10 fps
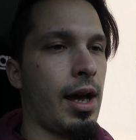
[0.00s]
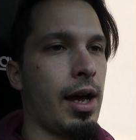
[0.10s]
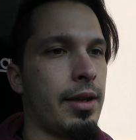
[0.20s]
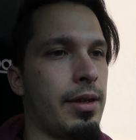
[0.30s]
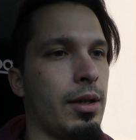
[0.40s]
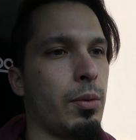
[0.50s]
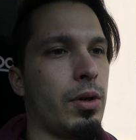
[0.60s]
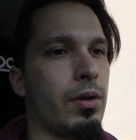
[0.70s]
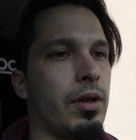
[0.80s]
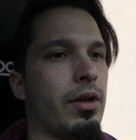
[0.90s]
I think we're
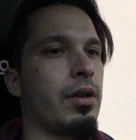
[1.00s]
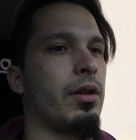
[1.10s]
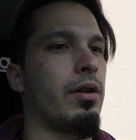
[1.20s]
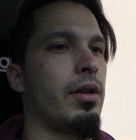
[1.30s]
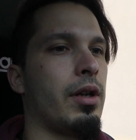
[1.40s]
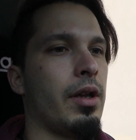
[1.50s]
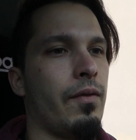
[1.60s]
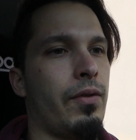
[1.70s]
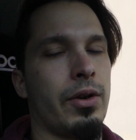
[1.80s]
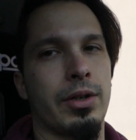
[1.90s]
gonna figure